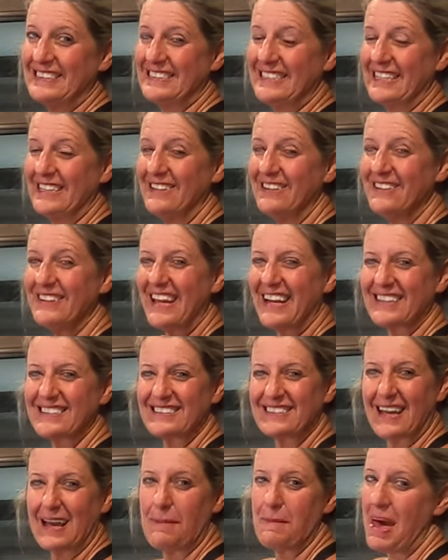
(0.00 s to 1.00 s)
Till
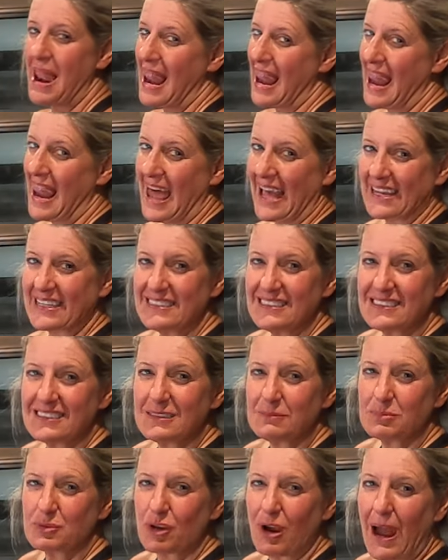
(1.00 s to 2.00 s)
next time, like and
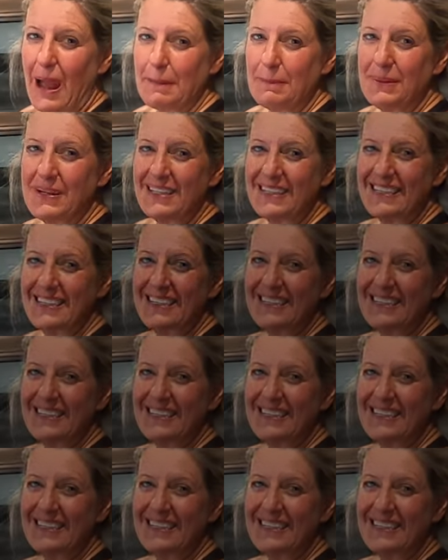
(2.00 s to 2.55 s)
subscribe.